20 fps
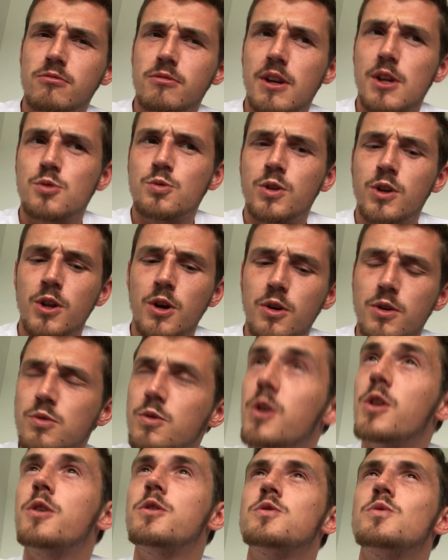It's one of those
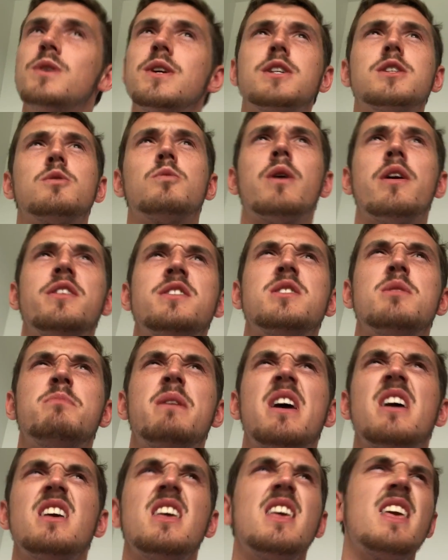one of those weeks. The weather's a
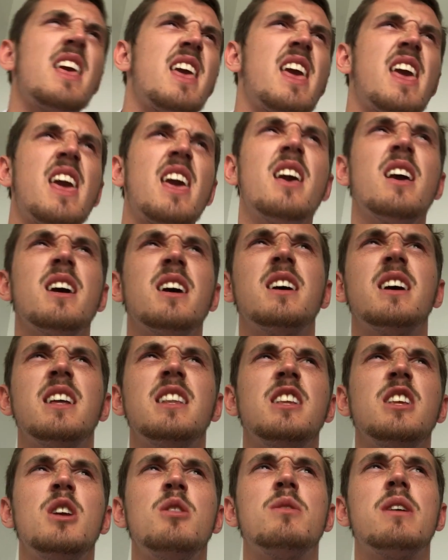bit eh in
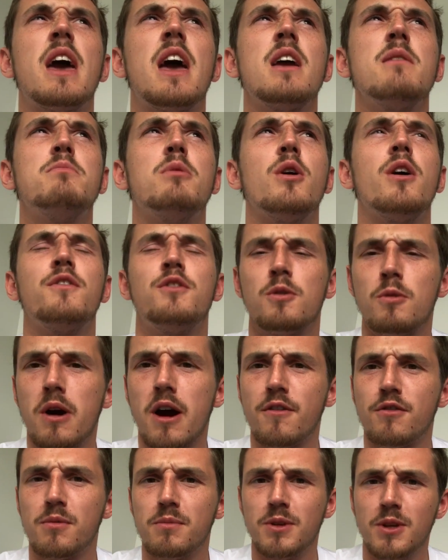the UK, but if you
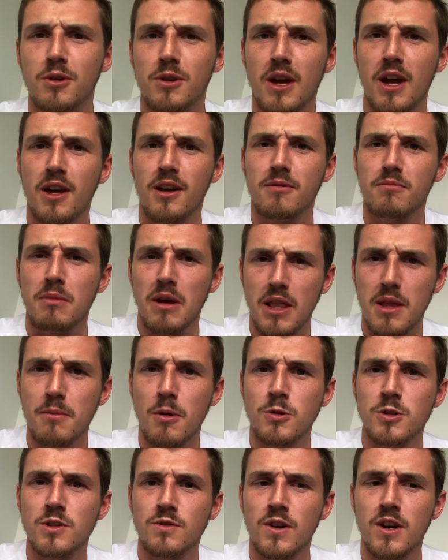are from the UK, make the
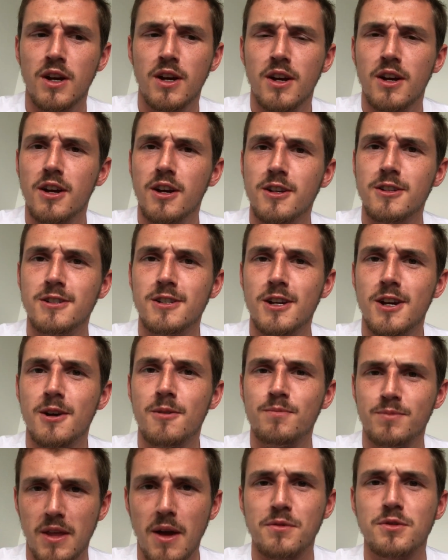most of it and uh,
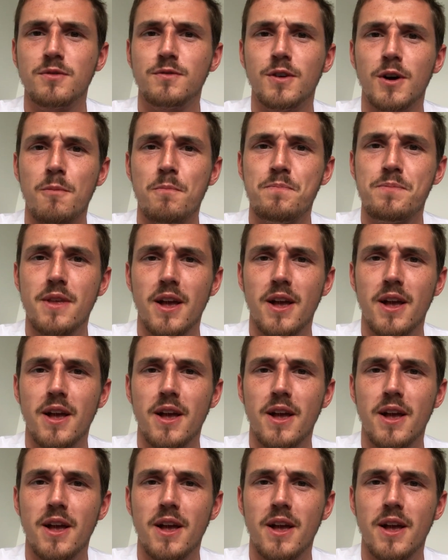have some fun.